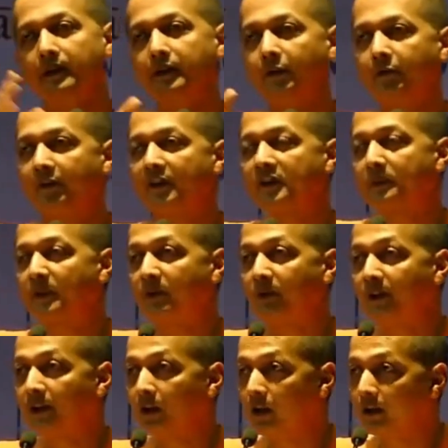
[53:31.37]
Difference
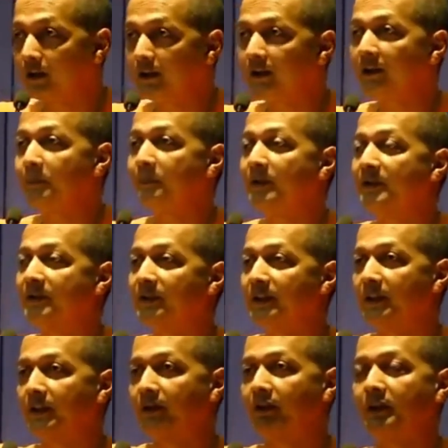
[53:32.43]
between an ordinary person
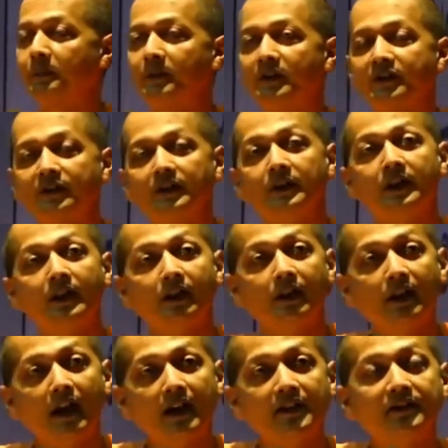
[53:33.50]
and a great person
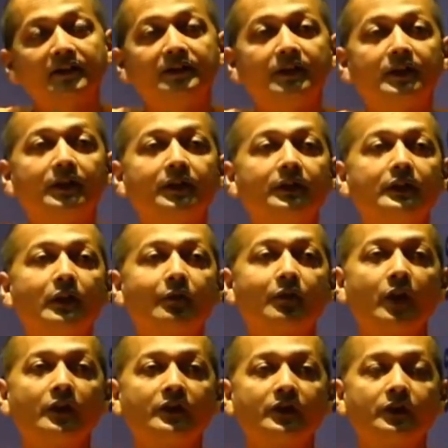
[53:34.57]
lies in the degree of
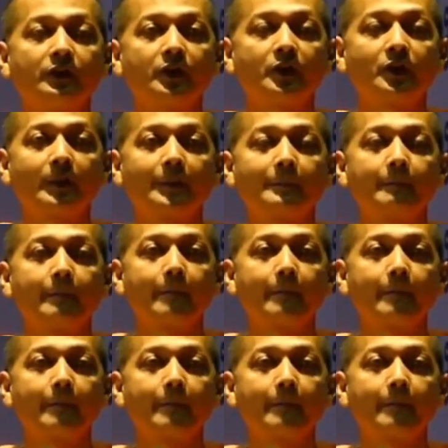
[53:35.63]
concentration.